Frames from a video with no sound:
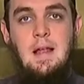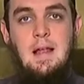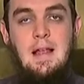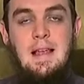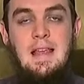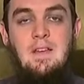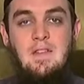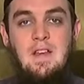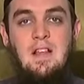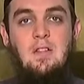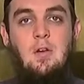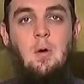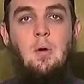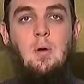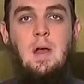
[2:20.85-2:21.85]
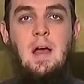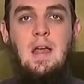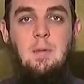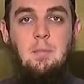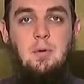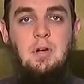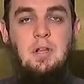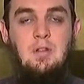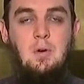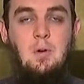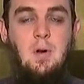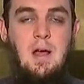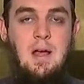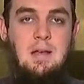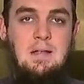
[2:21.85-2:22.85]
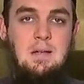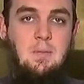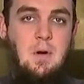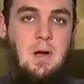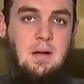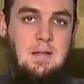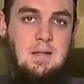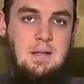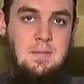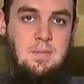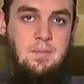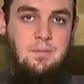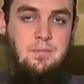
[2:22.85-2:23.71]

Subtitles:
Living the Qur'an and putting the Qur'an into practice.